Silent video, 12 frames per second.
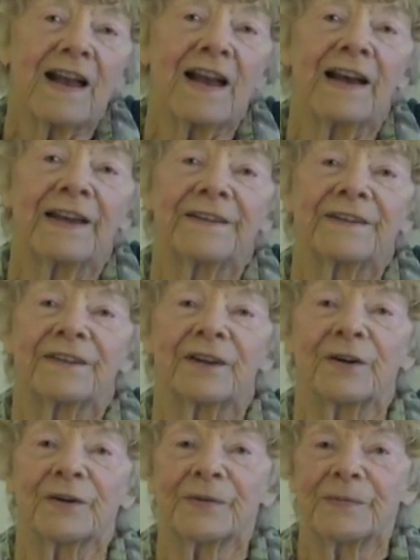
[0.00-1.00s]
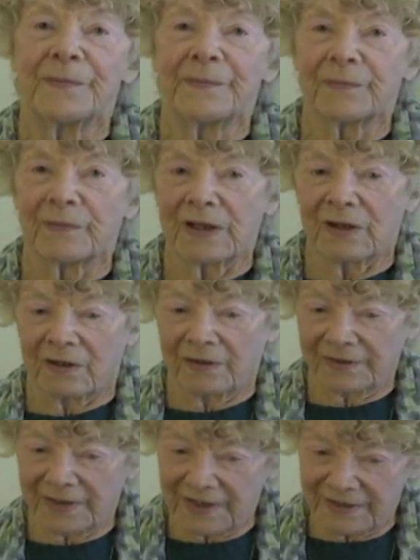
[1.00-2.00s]
And so we
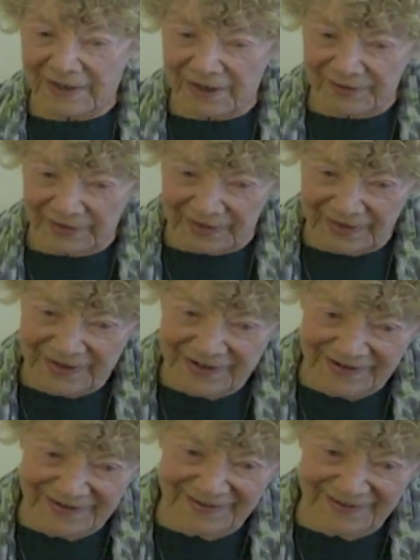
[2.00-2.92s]
all lay down again.